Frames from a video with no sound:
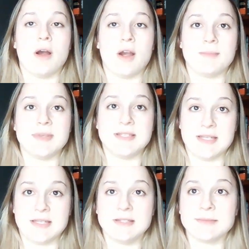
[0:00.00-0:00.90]

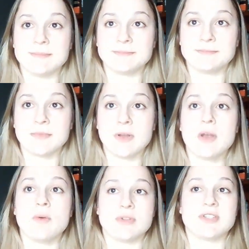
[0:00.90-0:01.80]
RBCs,
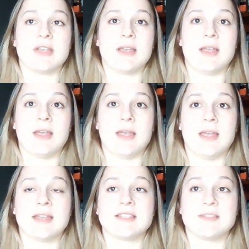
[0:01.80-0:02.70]
which
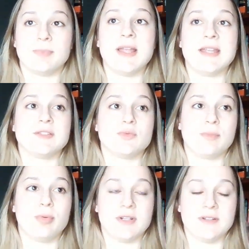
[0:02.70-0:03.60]
explains
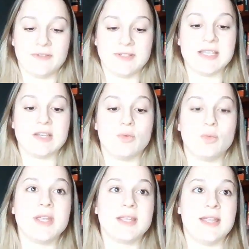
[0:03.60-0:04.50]
reported fatigue,
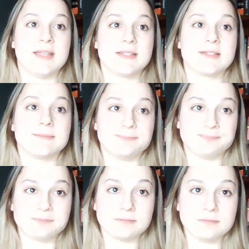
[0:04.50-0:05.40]
weakness,
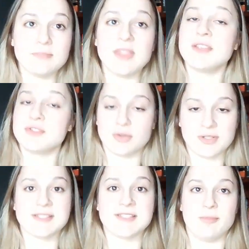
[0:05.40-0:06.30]
and
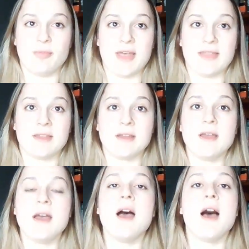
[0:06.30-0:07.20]
shortness of breath.
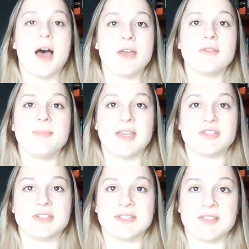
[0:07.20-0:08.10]
Other
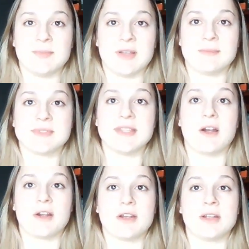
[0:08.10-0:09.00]
patient symptoms that
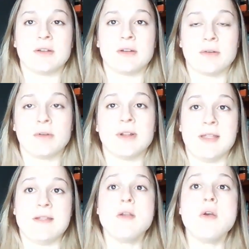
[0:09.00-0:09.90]
are
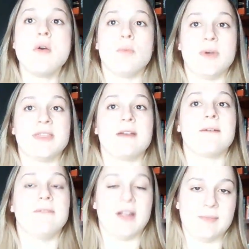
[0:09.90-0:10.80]
concordant with
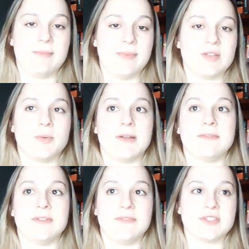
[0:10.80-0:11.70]
vitamin
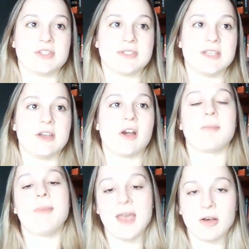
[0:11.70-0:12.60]
B12 deficiency
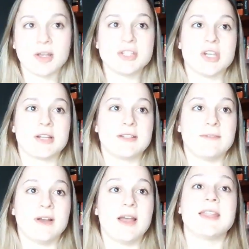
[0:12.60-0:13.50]
are pale
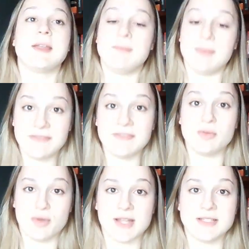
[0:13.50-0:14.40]
conjunctiva and a beefy
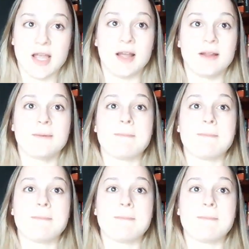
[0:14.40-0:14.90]
red tongue.